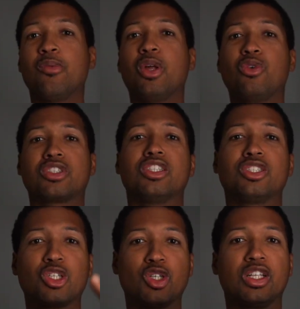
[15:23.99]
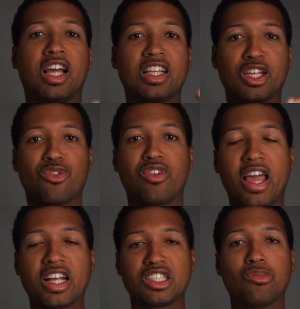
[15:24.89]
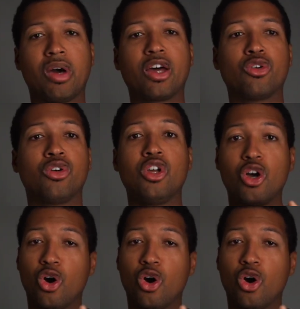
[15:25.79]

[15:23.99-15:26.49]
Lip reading: But it was considered like their flagship model.